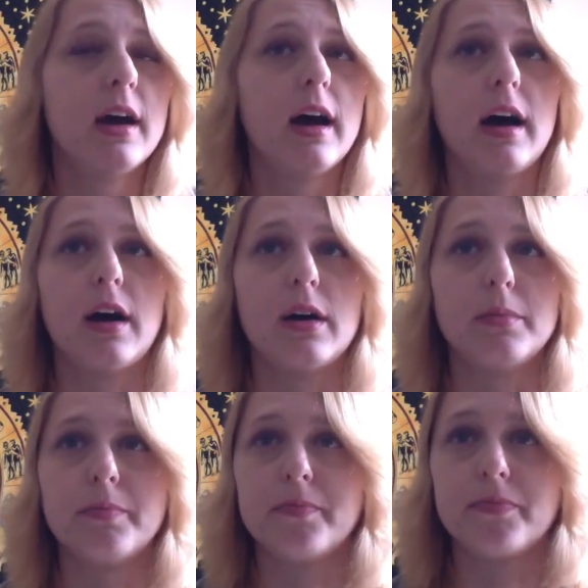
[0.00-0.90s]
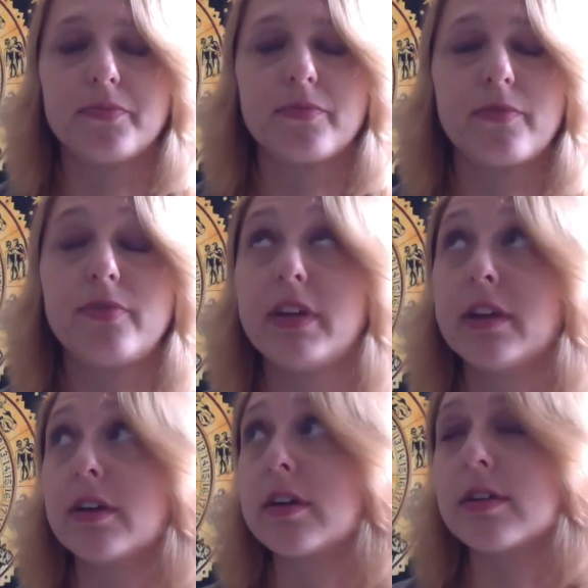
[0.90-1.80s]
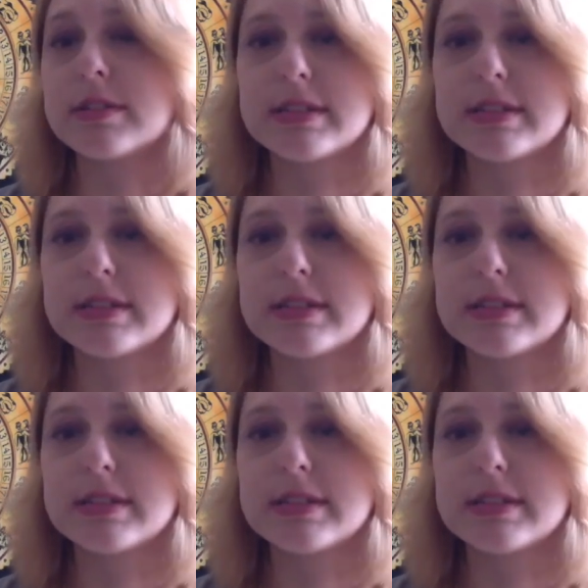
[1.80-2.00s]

um, fear,